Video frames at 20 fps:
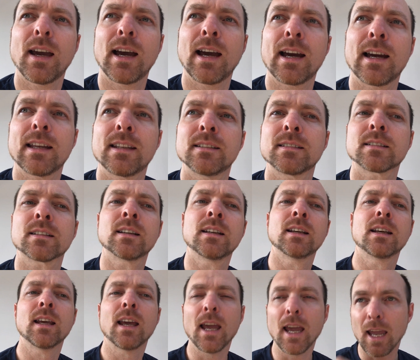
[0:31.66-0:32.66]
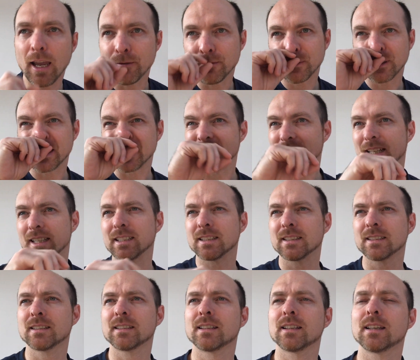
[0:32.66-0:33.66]
and every
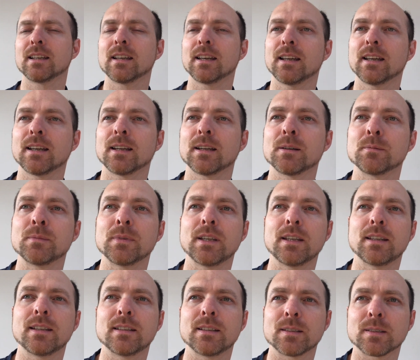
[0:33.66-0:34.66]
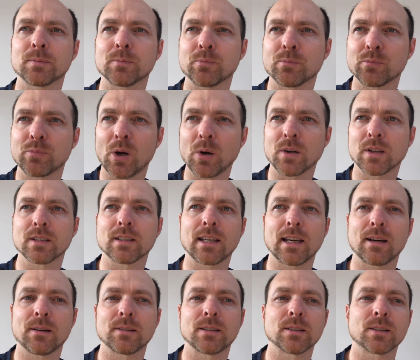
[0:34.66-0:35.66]
day is broken
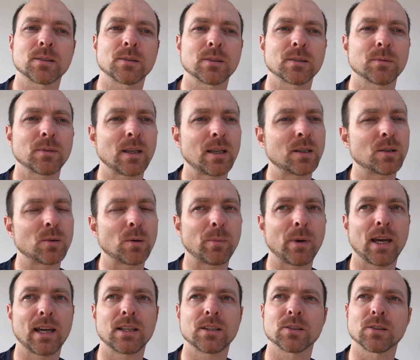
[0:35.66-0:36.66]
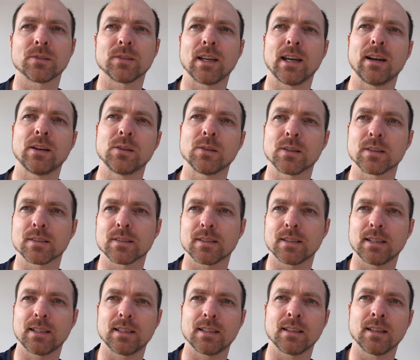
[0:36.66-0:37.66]
down into a page on there, and you can
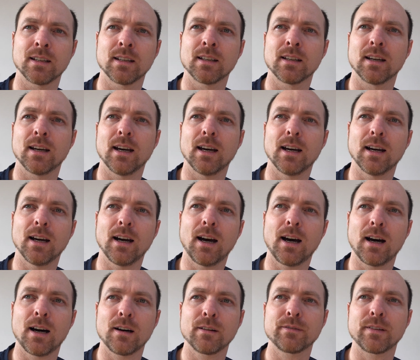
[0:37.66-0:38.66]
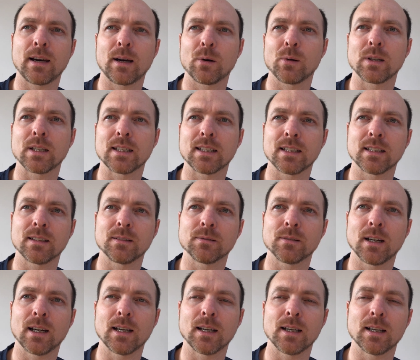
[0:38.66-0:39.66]
see half-hourly
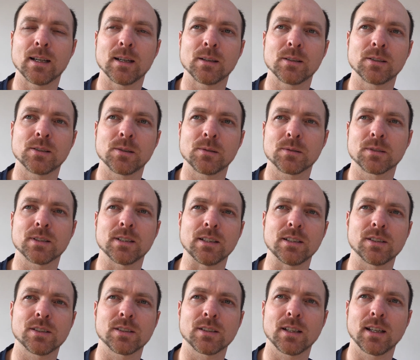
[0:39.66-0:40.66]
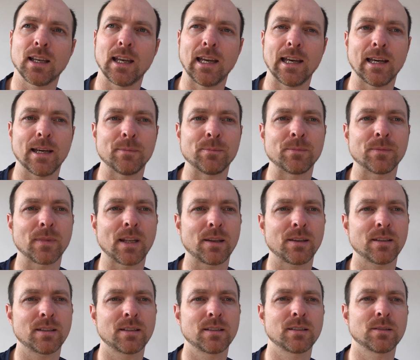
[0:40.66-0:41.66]
usage. Now,
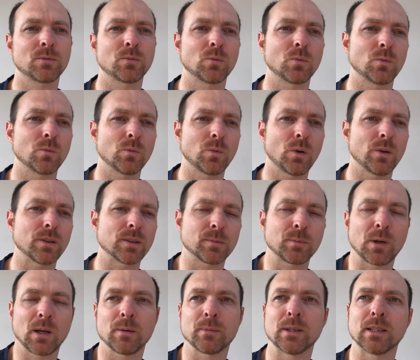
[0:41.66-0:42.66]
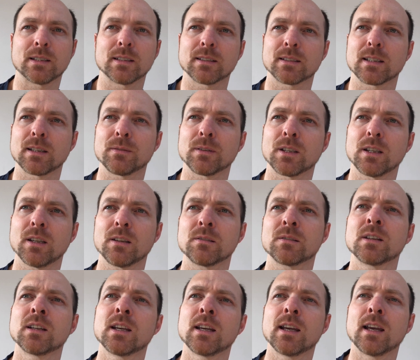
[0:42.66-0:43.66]
this is what the smart meter is giving you,